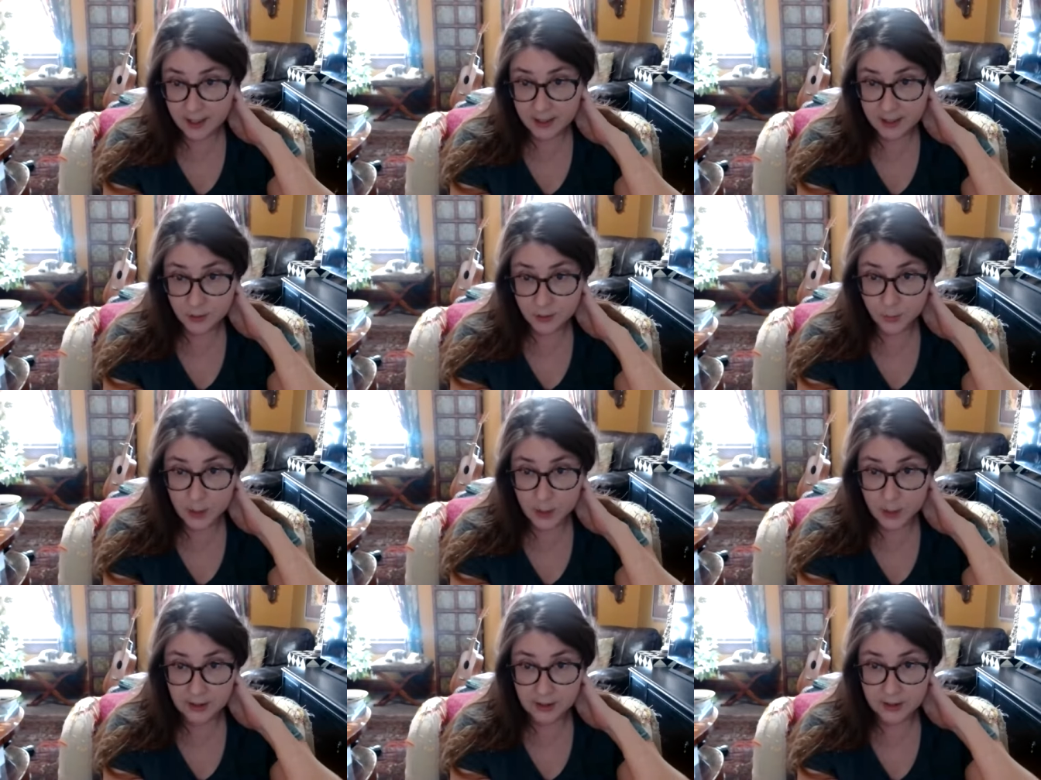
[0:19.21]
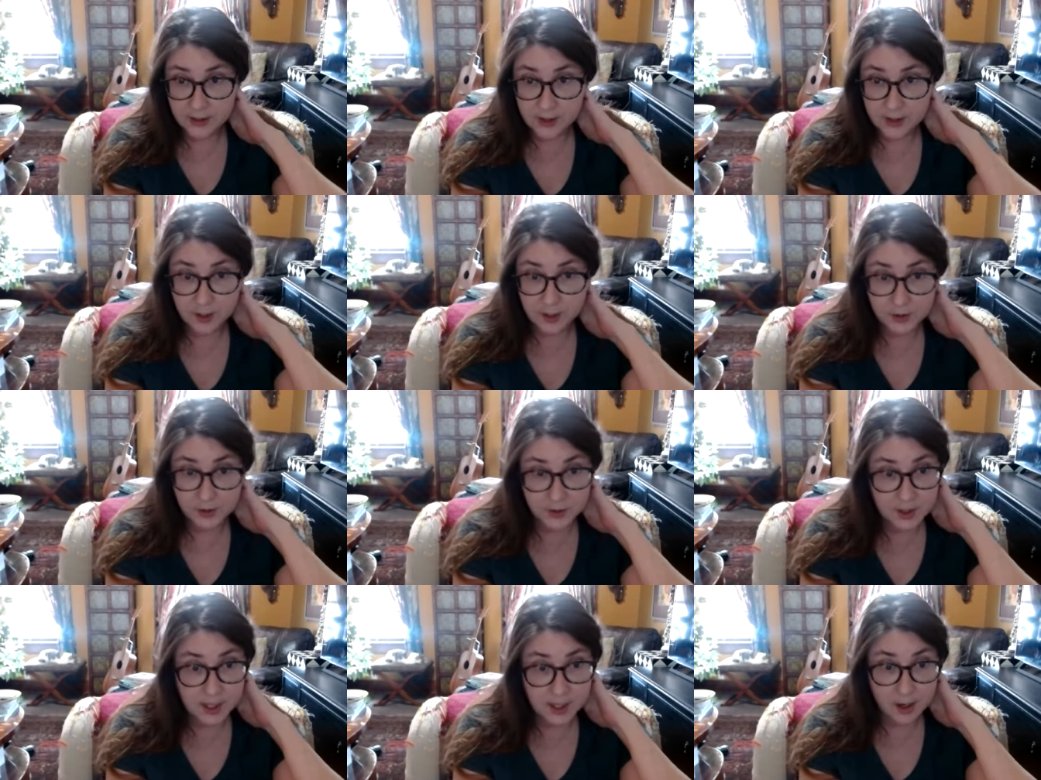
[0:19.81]
as well as
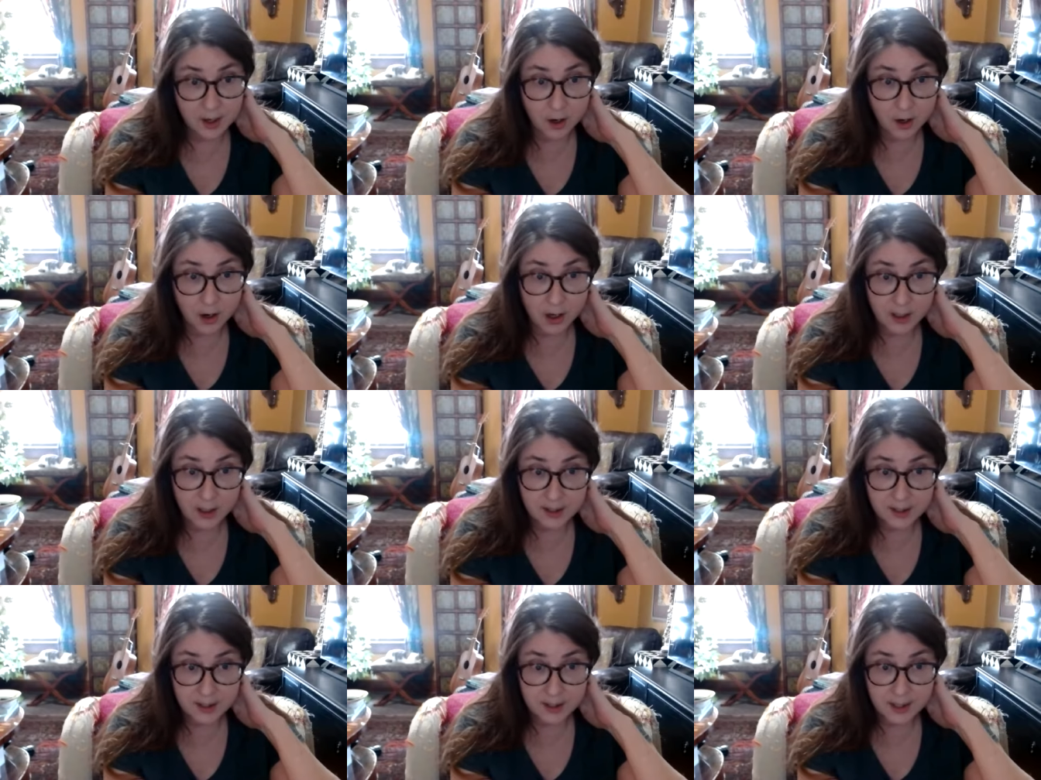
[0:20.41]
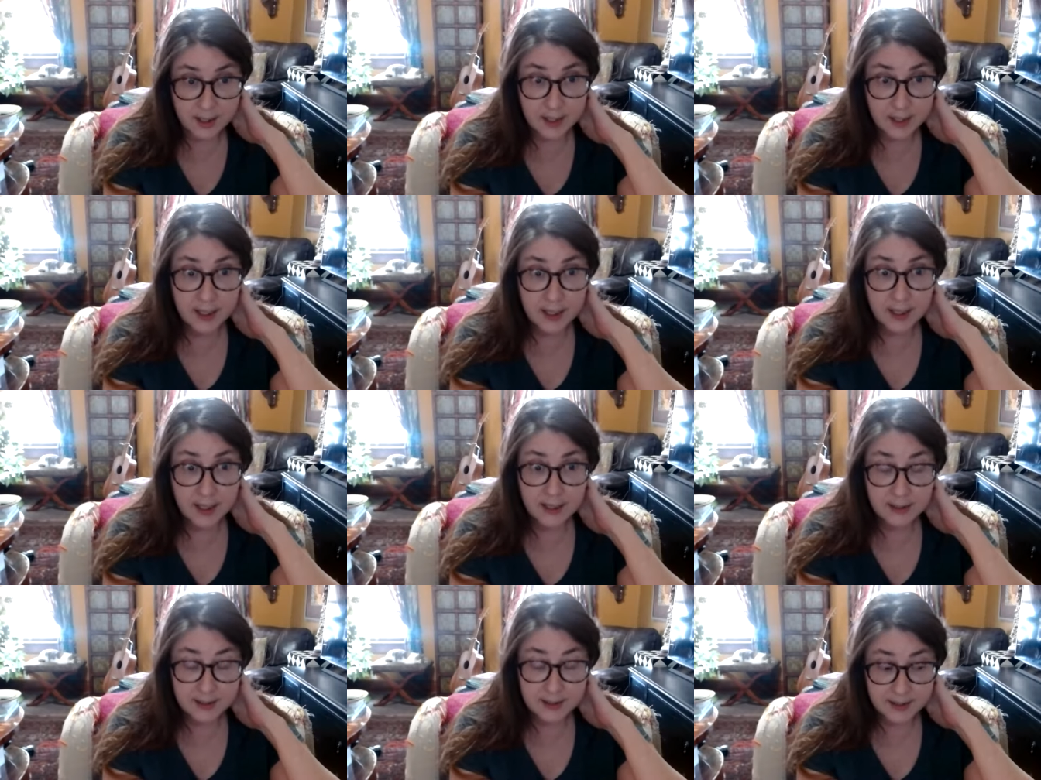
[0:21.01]
those that cause
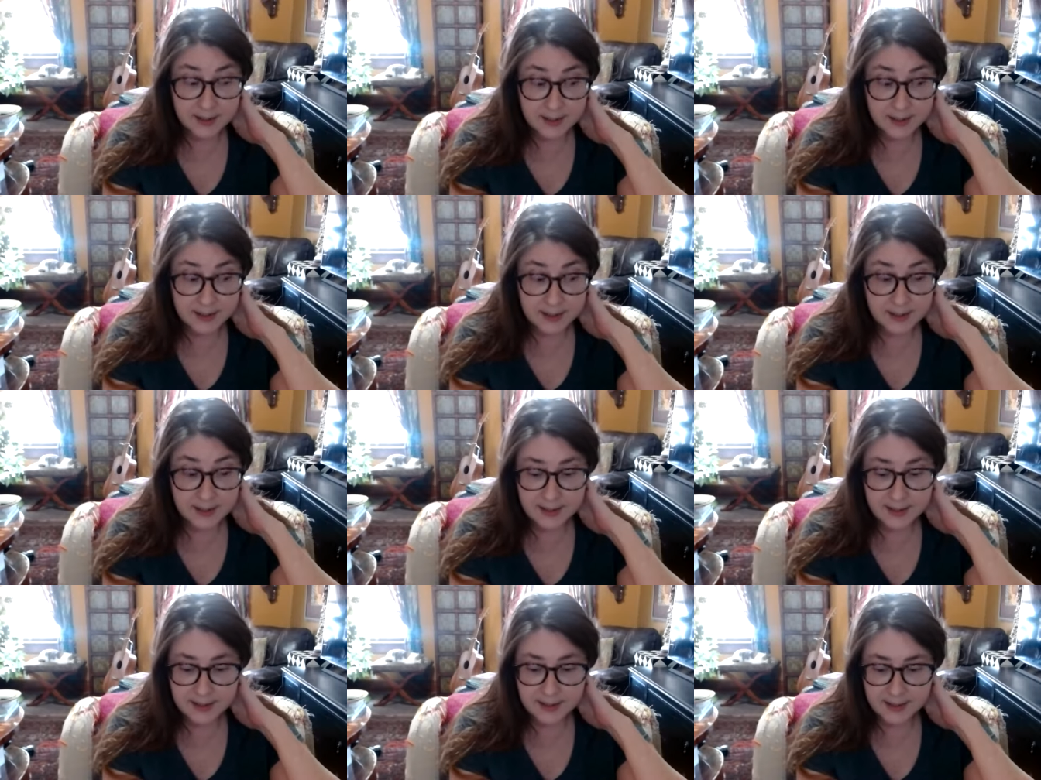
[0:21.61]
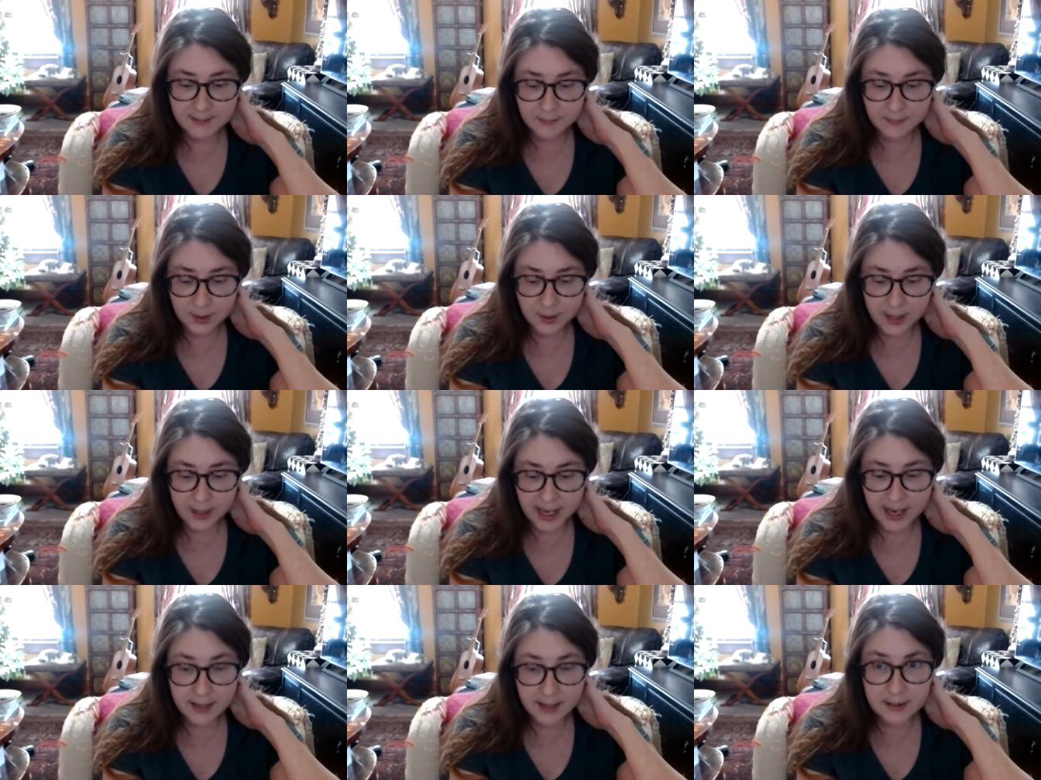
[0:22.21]
diseases in
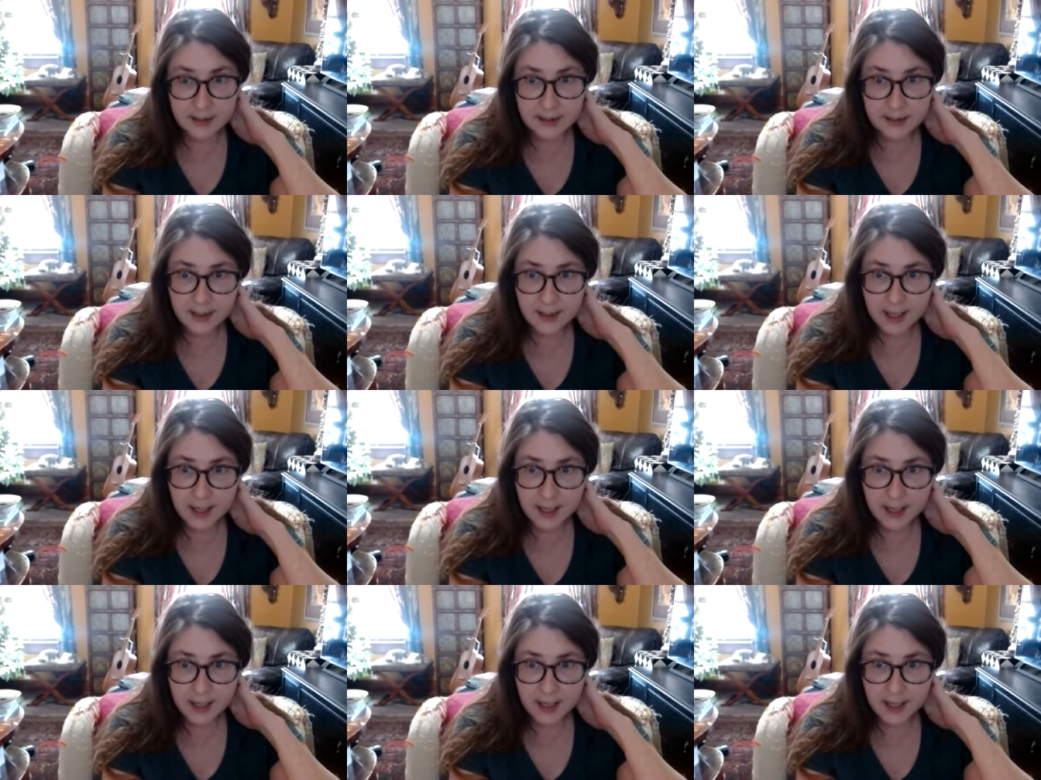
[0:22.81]
plants